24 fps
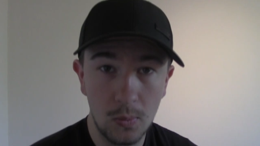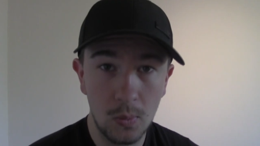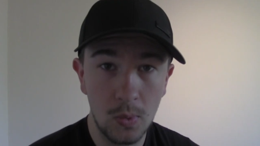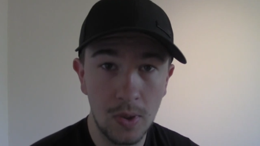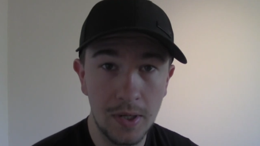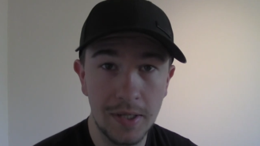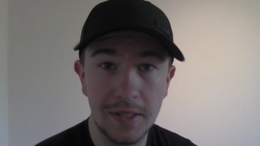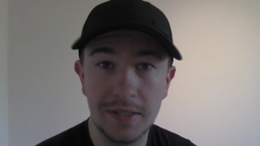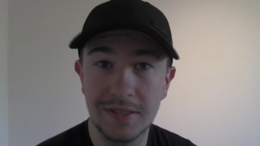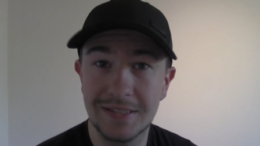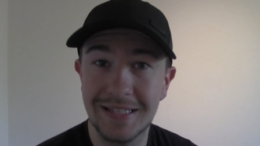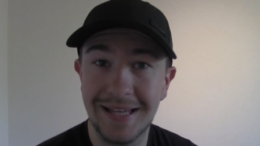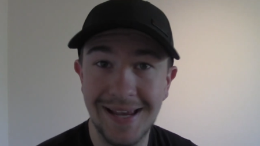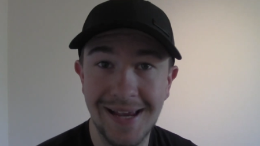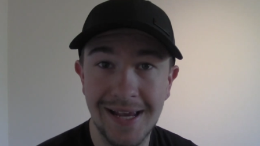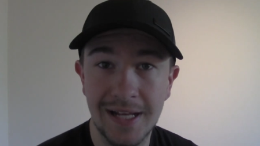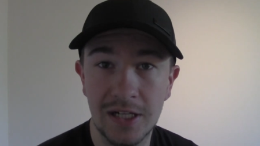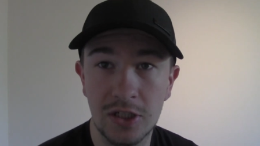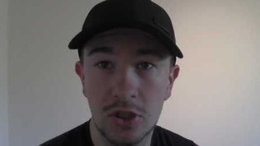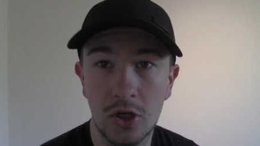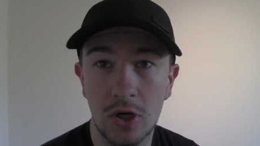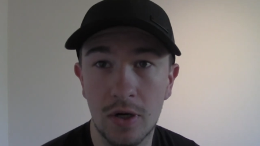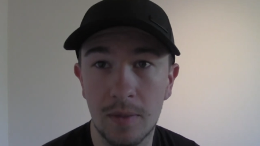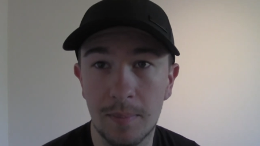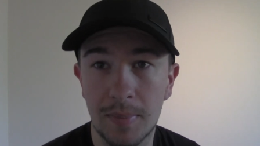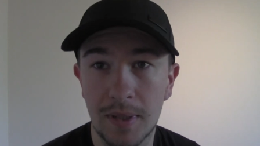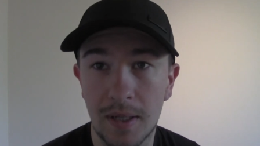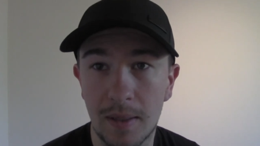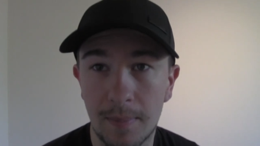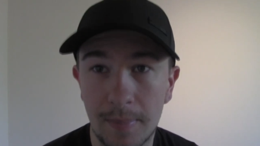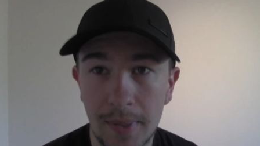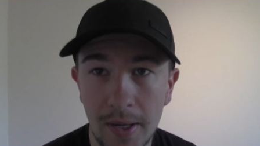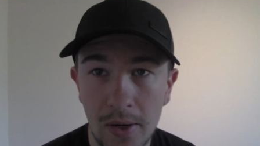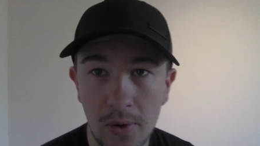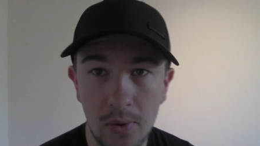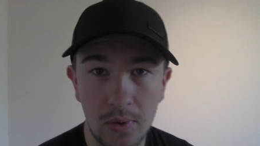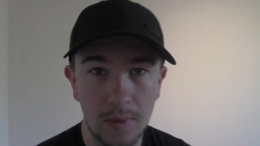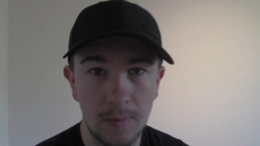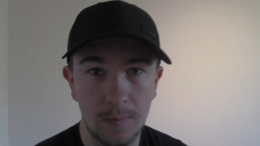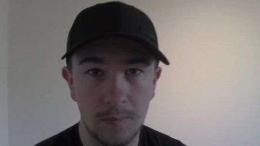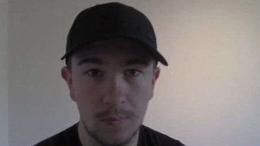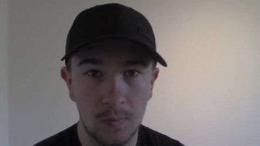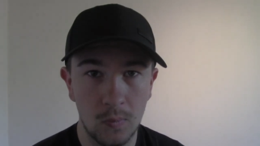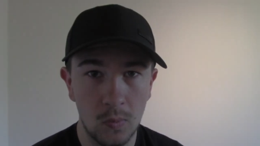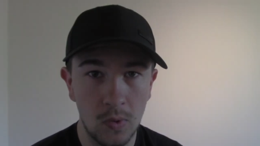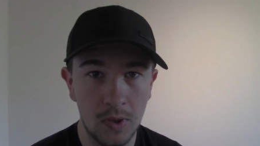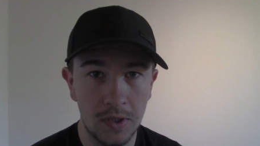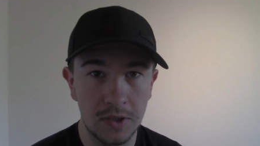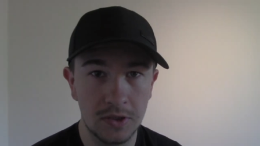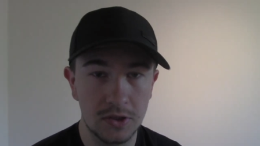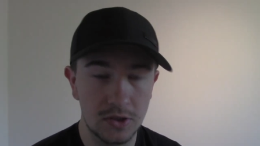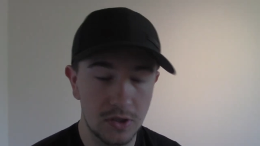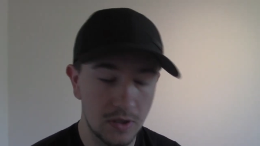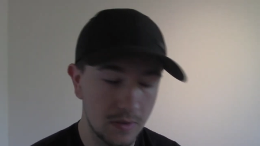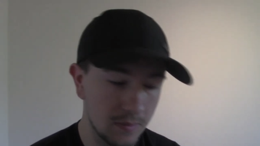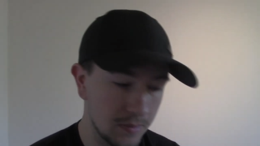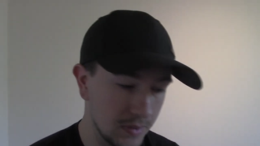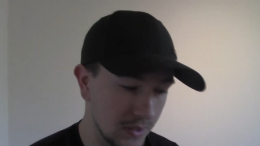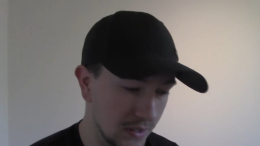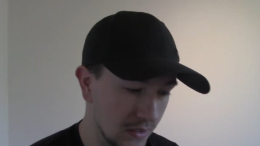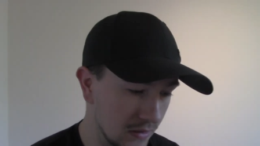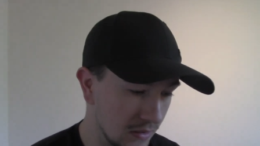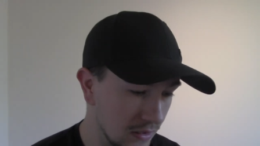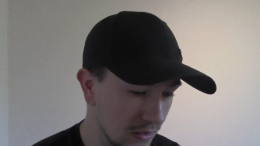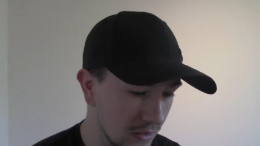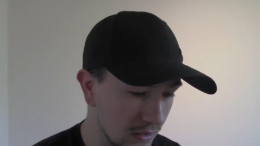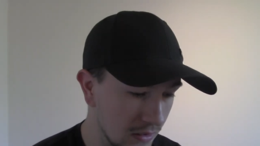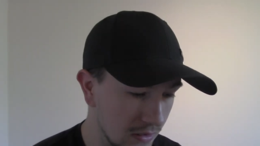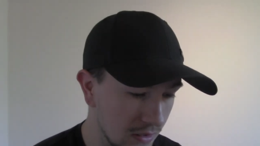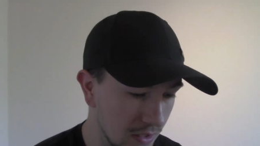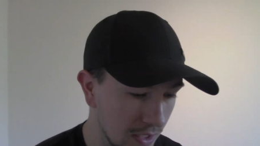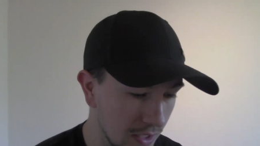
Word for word: What is the ad gonna be about? What is gonna be the,